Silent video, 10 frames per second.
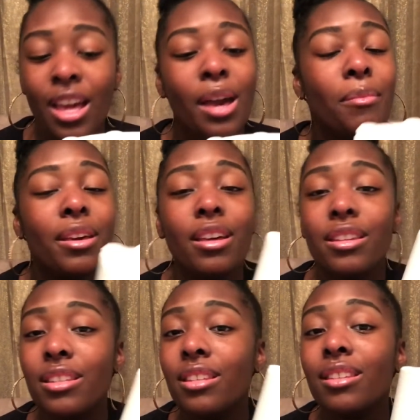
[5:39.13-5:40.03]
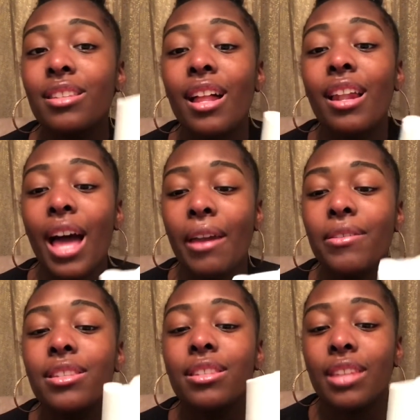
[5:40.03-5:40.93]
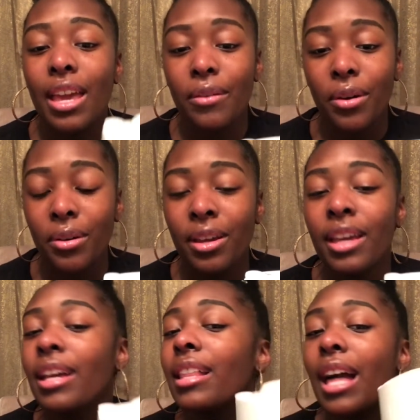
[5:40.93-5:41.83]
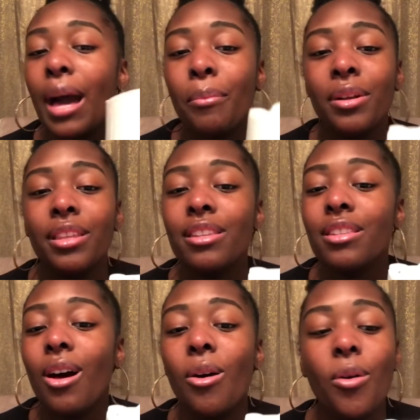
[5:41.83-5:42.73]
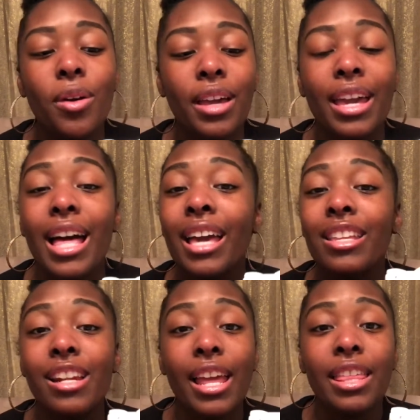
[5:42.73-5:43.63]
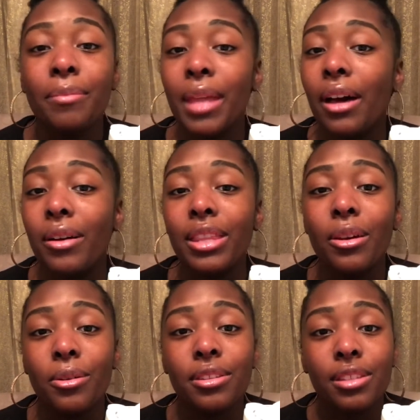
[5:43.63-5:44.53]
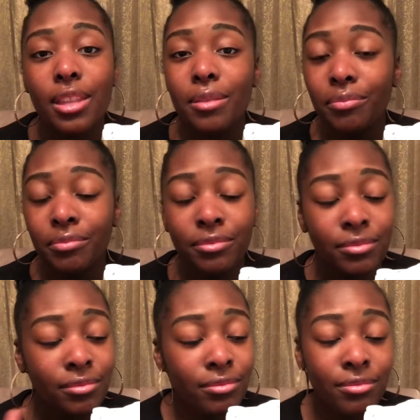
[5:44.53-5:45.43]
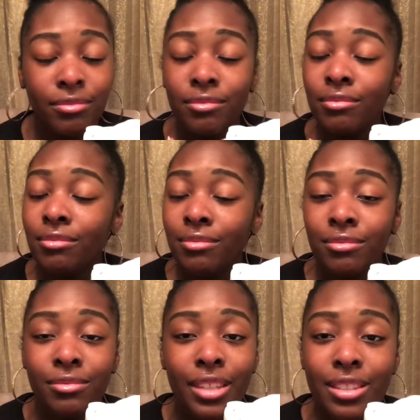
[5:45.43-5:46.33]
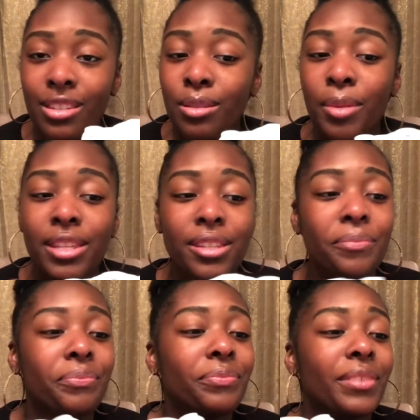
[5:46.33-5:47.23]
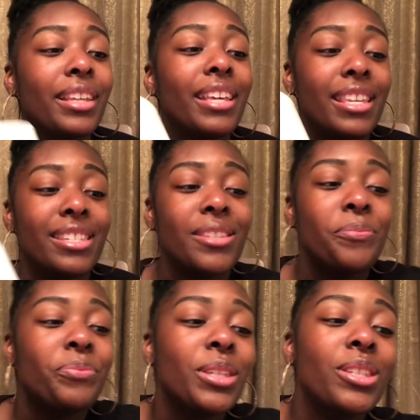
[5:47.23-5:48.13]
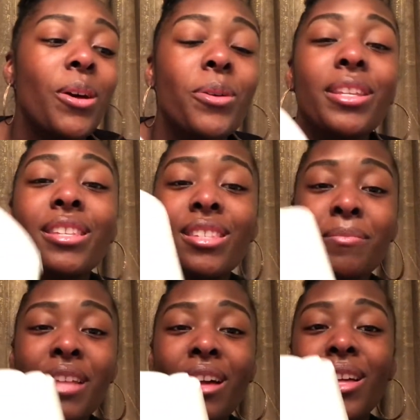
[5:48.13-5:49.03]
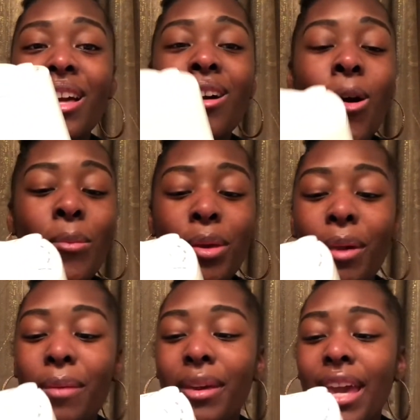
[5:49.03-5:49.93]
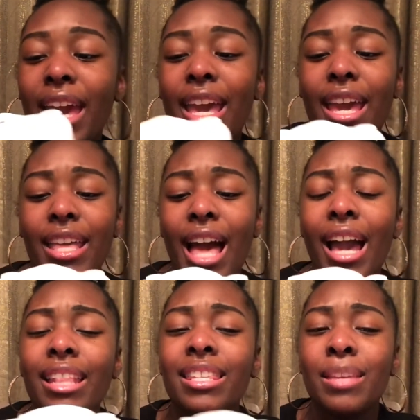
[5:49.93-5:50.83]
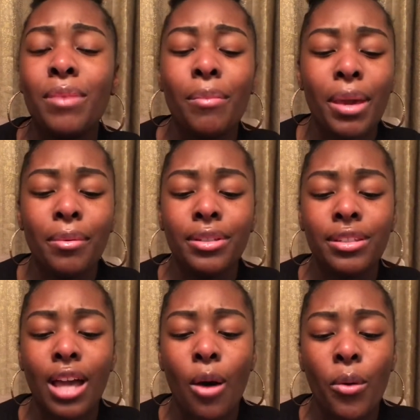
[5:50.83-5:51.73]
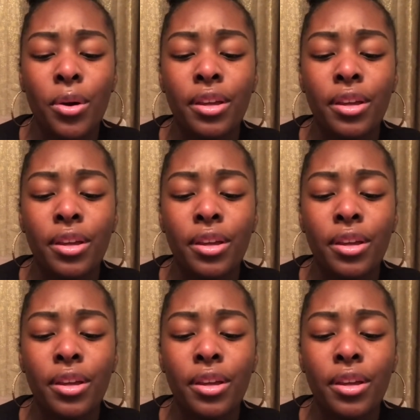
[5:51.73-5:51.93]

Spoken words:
because it is a lifesaver. Like I put this on and I can lay them down and they go to sleep. It's such a blessing. Yes. So this is something that can calm your baby. And I got this in my baby's shower.